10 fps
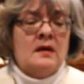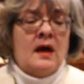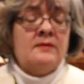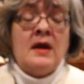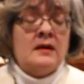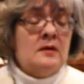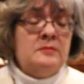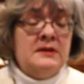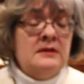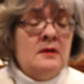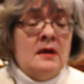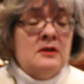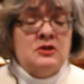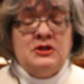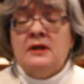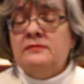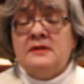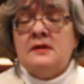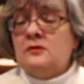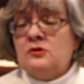I've had a complete shift
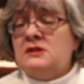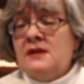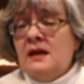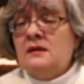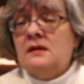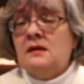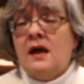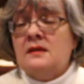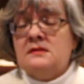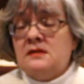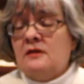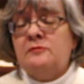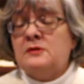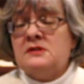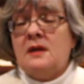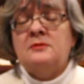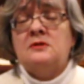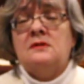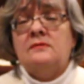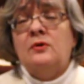in understanding and self
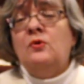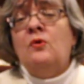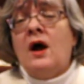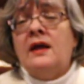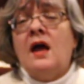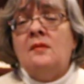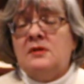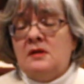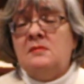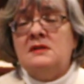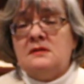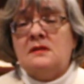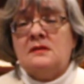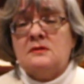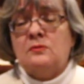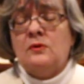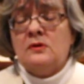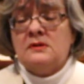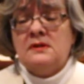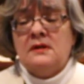perception of who I am in the midst of this
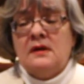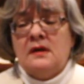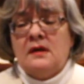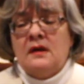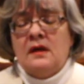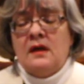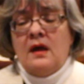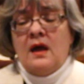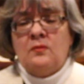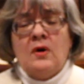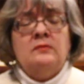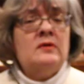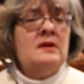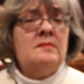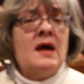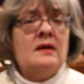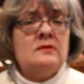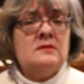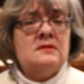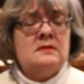world and what really
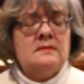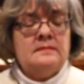matters.